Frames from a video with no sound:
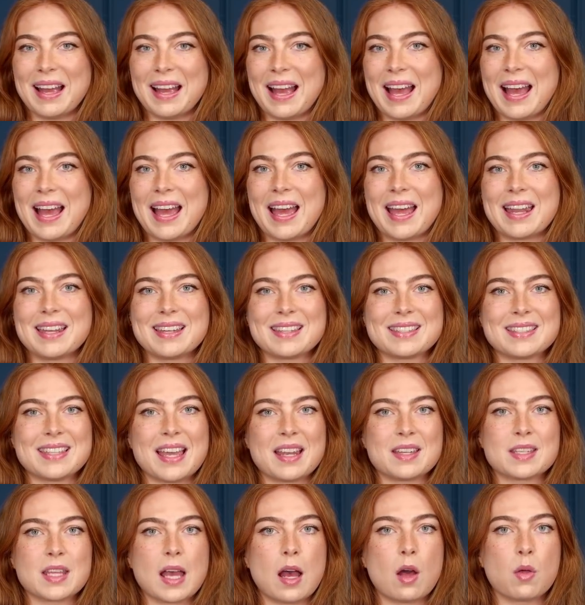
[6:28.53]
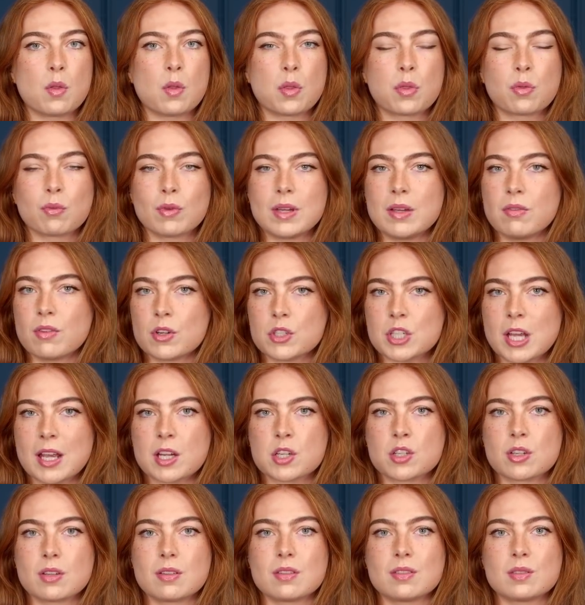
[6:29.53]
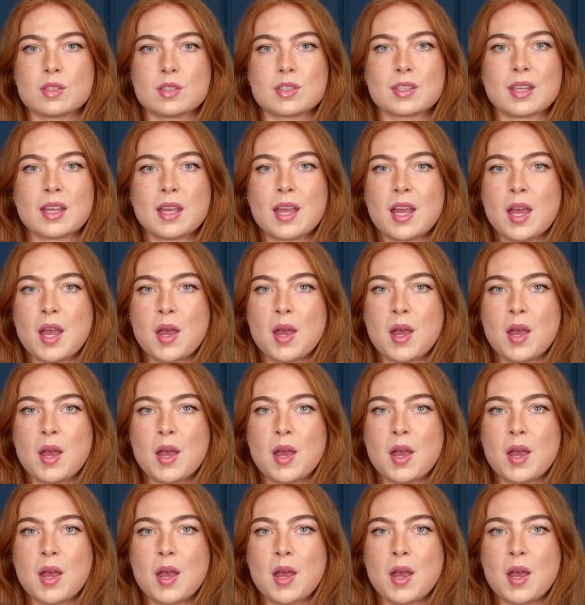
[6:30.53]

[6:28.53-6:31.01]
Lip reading: and sent out 3 rejections